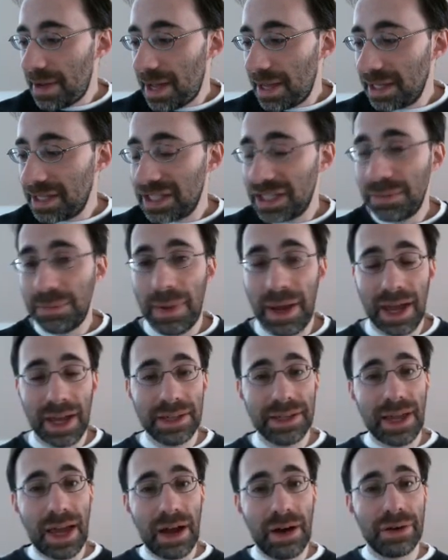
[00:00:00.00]
I
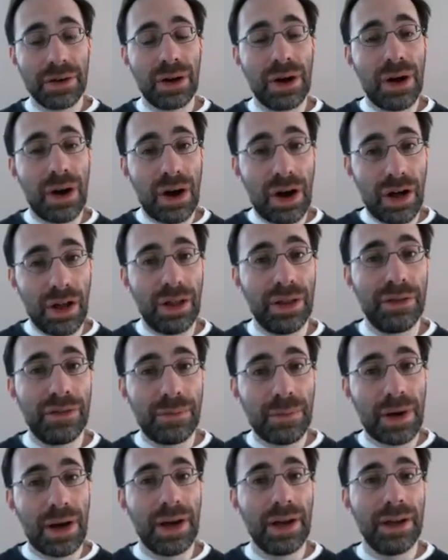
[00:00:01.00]
expand out all of
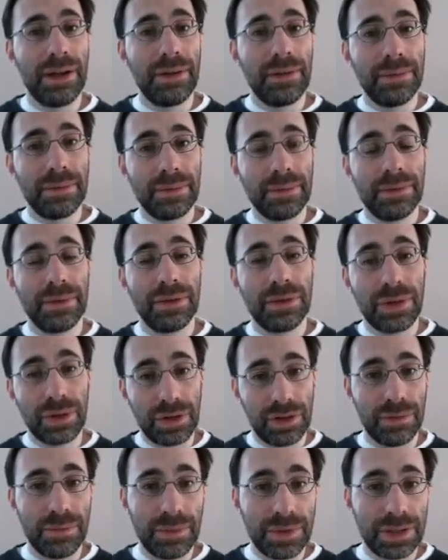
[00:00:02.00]
my
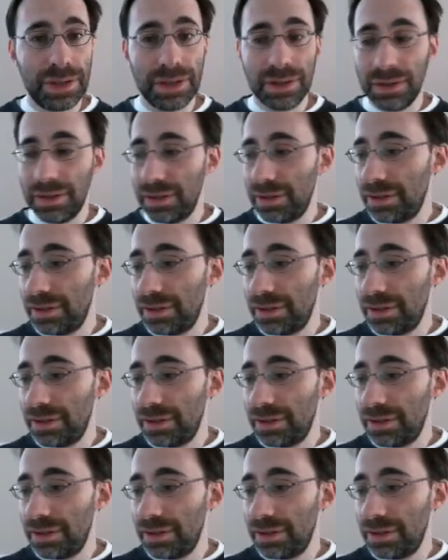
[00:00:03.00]
terms.